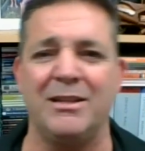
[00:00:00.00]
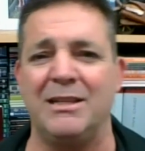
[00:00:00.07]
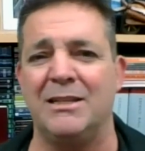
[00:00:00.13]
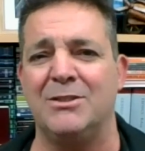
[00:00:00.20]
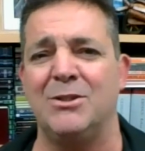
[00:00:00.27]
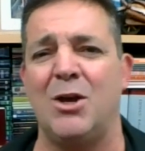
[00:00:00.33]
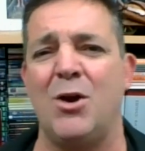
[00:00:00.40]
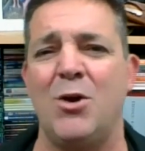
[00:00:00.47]

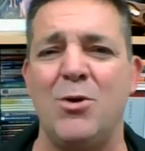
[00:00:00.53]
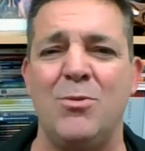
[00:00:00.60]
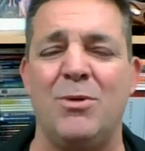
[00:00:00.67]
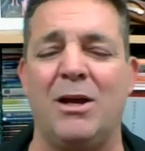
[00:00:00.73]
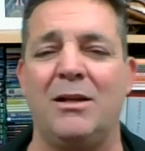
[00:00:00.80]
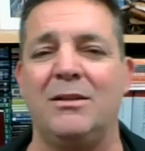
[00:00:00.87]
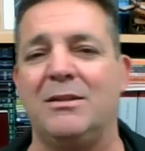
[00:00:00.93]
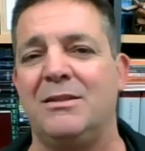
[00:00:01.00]
There's
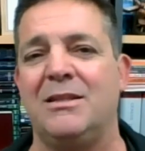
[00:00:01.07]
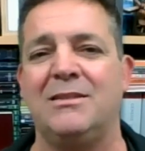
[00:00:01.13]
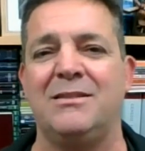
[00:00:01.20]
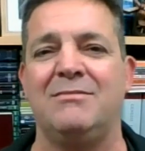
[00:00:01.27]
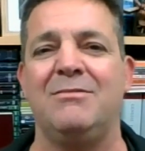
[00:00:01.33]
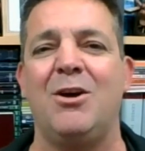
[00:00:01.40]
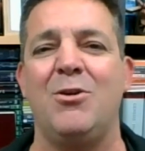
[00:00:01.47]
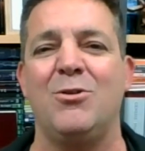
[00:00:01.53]

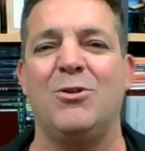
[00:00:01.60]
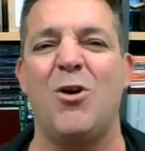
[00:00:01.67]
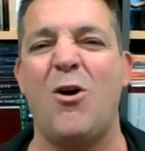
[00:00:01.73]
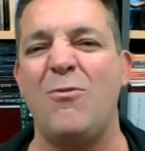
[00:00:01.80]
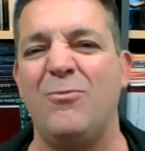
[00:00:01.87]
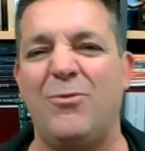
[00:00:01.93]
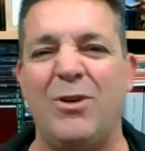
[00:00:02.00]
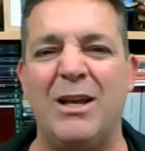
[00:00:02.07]
no
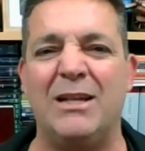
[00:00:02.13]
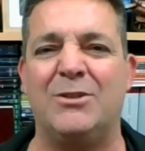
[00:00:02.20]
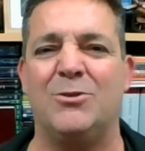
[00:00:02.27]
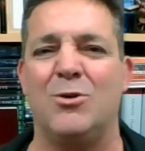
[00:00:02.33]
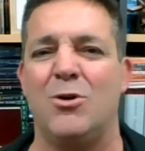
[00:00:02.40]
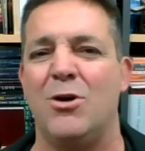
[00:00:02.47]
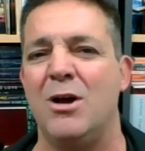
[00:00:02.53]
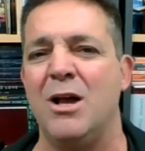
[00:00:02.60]
conflict
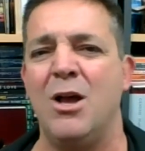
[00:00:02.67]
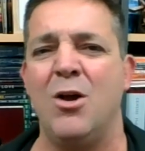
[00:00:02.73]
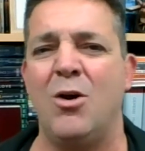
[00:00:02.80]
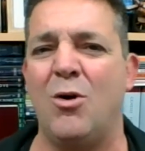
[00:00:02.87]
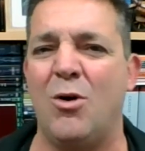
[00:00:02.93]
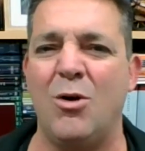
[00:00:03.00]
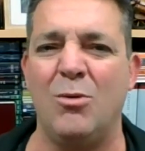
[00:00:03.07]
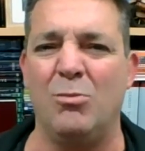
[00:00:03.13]
or
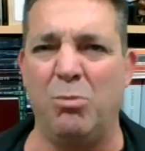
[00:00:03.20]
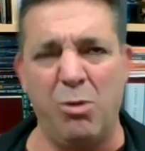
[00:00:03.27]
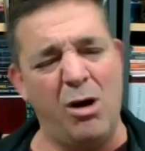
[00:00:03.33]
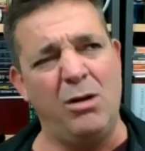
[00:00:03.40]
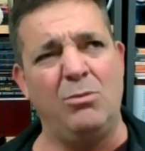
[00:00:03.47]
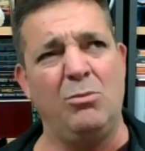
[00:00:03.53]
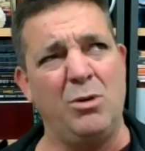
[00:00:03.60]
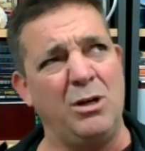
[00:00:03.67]

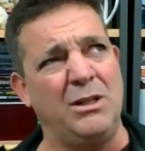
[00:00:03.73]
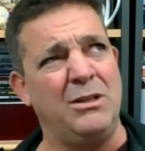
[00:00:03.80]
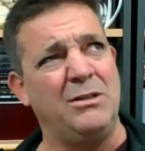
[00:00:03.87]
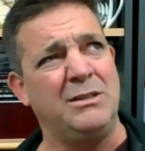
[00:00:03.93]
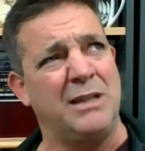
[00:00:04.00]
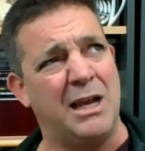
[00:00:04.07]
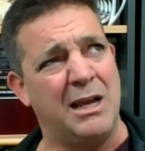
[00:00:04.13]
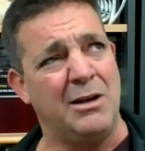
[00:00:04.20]
what are you
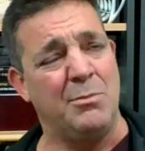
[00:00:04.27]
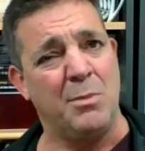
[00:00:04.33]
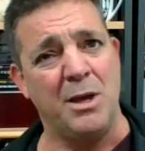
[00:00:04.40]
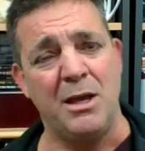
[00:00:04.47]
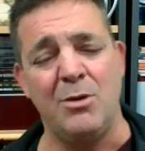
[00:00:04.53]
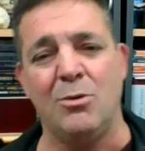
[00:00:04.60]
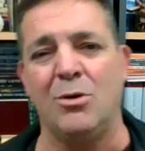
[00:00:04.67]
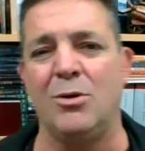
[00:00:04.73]
saying to
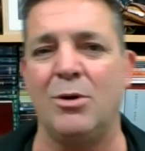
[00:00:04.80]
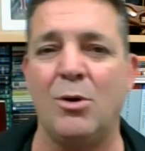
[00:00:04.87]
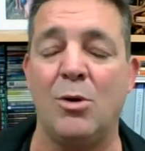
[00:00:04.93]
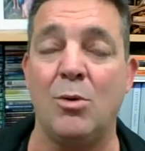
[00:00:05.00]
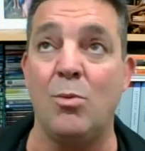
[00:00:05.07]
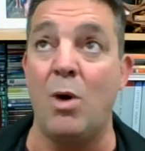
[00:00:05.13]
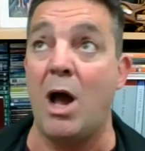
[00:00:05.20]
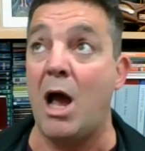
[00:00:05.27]
me? Or
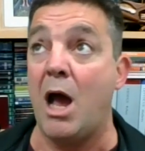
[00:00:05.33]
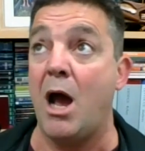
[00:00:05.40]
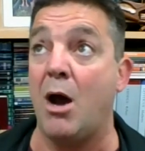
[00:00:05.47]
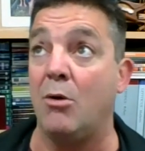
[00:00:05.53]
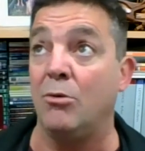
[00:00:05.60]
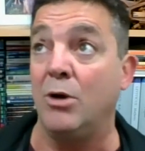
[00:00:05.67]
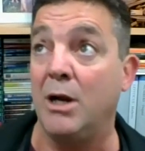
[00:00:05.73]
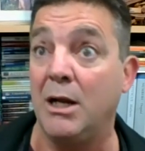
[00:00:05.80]
wow,
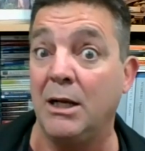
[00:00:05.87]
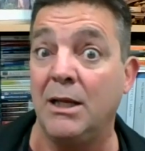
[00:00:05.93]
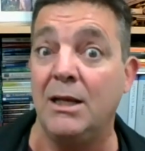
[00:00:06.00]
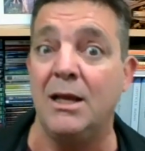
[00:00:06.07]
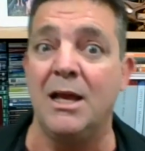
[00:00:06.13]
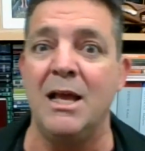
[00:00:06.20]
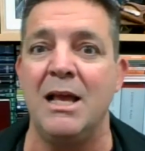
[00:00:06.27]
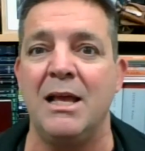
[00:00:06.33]

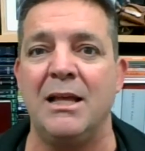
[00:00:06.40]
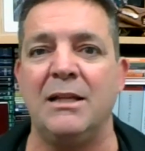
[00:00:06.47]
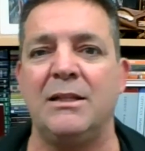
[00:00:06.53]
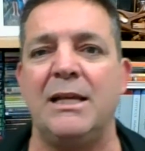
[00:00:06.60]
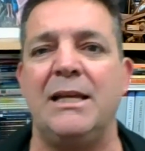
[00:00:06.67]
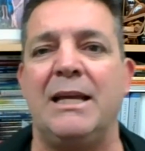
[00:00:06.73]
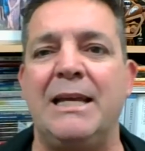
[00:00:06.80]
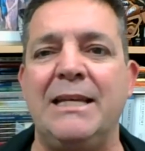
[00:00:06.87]
really?
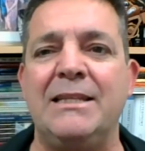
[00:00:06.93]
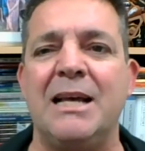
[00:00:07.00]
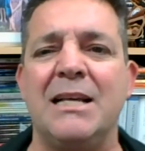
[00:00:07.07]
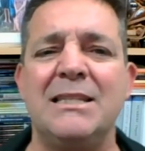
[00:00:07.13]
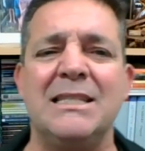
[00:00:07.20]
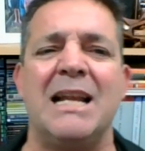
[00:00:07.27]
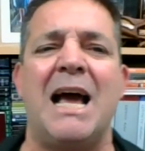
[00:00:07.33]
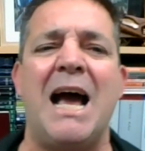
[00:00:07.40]
He
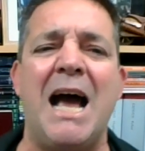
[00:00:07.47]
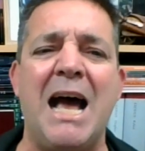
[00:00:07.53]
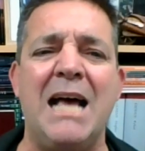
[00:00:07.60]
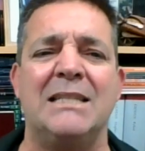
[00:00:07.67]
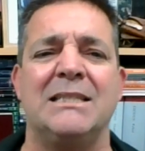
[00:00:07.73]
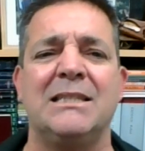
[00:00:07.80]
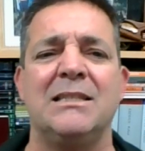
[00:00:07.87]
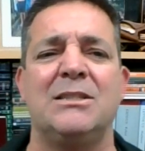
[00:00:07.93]
doesn't
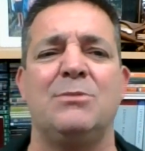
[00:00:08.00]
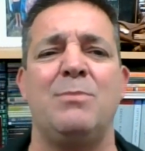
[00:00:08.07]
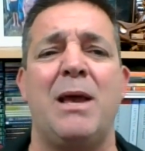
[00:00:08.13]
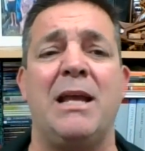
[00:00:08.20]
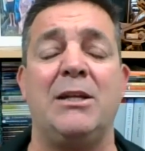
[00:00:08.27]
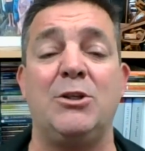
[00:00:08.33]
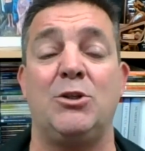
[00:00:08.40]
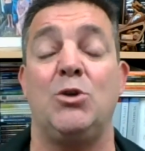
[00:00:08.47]
ask this
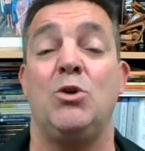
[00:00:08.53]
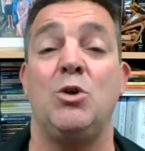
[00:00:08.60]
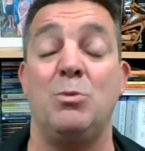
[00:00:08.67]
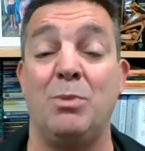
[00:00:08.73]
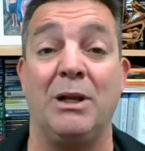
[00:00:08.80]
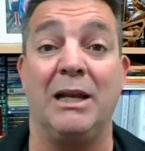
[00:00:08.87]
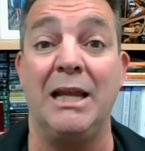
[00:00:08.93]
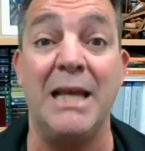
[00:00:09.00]
man, do you
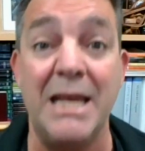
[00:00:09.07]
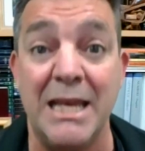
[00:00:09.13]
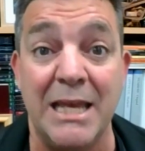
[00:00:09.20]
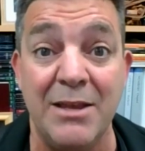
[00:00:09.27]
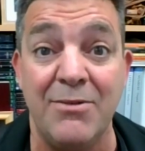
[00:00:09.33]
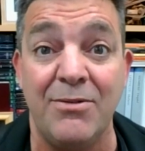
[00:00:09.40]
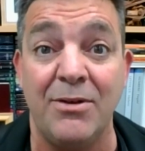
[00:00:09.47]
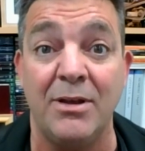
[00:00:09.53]

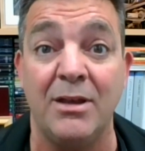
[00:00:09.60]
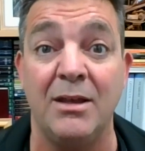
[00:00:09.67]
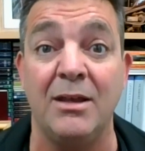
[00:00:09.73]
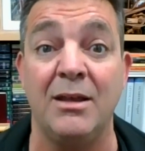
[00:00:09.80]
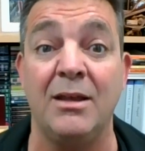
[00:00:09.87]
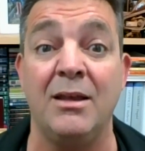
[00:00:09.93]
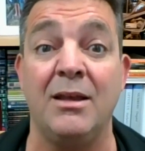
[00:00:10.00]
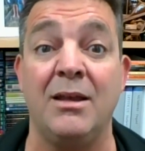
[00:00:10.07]
believe?
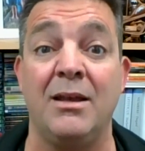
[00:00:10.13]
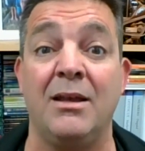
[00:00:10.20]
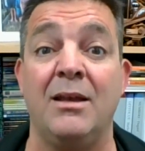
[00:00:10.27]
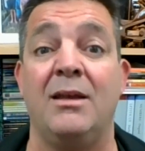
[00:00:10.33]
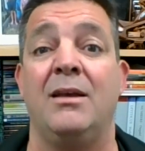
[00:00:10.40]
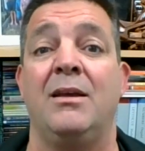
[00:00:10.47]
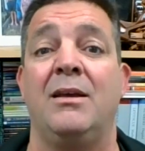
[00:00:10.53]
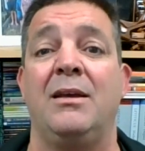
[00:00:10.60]

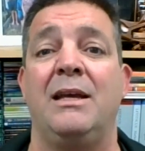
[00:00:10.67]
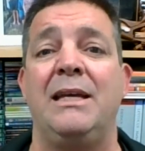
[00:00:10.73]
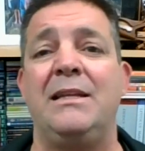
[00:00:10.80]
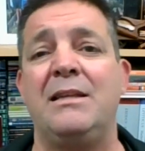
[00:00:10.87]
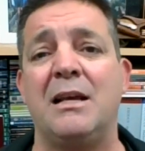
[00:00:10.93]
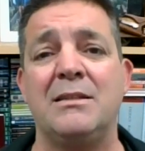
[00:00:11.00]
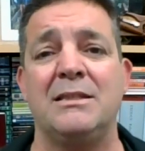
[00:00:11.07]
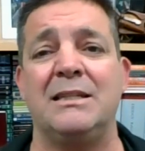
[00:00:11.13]
He
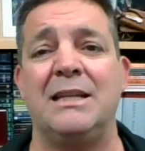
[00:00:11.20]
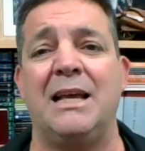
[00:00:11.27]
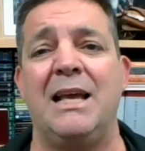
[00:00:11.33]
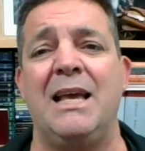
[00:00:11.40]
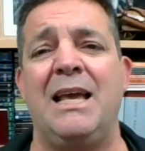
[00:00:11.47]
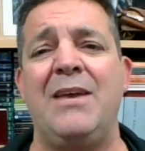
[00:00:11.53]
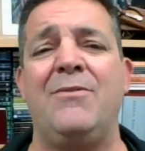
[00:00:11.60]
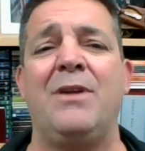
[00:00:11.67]
doesn't
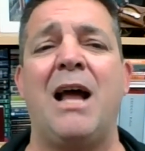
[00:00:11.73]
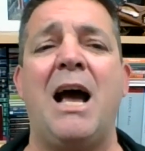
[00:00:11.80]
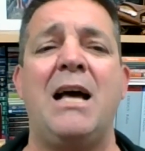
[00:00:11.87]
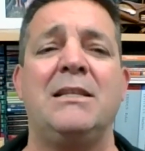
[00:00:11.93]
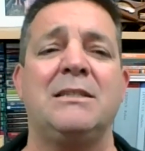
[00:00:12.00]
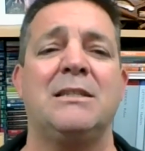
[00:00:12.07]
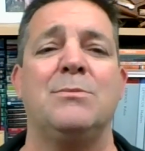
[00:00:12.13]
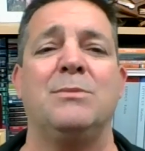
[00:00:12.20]
even
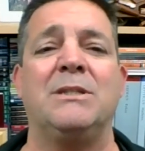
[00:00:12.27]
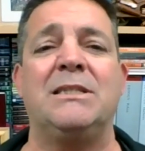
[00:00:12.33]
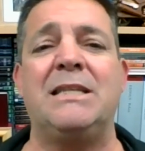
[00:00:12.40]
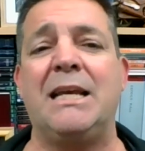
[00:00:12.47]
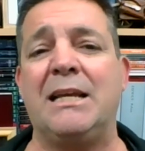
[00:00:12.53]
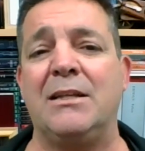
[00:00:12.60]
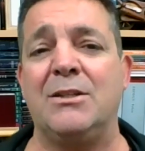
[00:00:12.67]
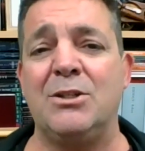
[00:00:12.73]
ask him a
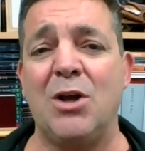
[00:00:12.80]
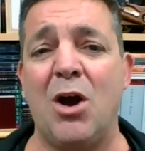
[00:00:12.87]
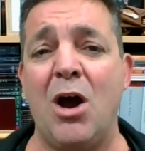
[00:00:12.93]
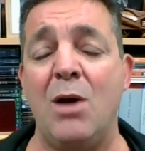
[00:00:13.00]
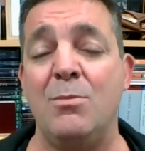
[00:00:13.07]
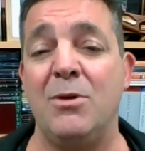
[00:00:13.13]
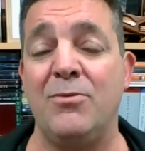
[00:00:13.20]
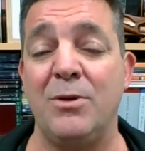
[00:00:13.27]
second
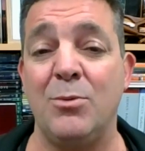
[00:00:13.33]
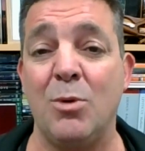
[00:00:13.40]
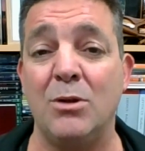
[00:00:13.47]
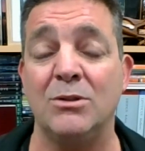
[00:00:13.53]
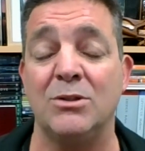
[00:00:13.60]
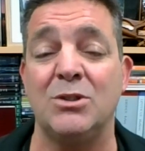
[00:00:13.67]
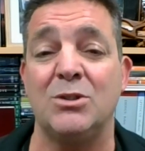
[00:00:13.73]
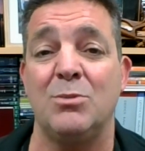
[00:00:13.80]
time if he
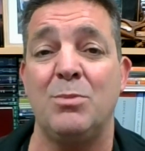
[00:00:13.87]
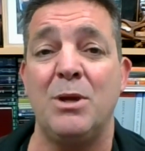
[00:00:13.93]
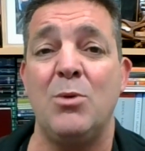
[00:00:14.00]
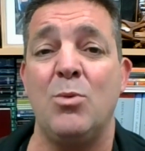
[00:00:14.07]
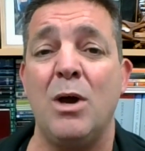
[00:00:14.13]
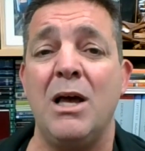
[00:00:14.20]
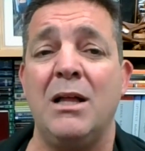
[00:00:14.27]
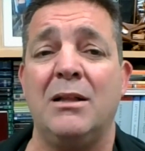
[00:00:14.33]
wants to be
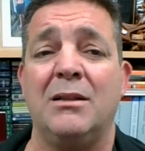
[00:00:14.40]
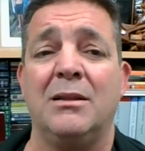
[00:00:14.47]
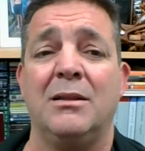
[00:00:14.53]
well.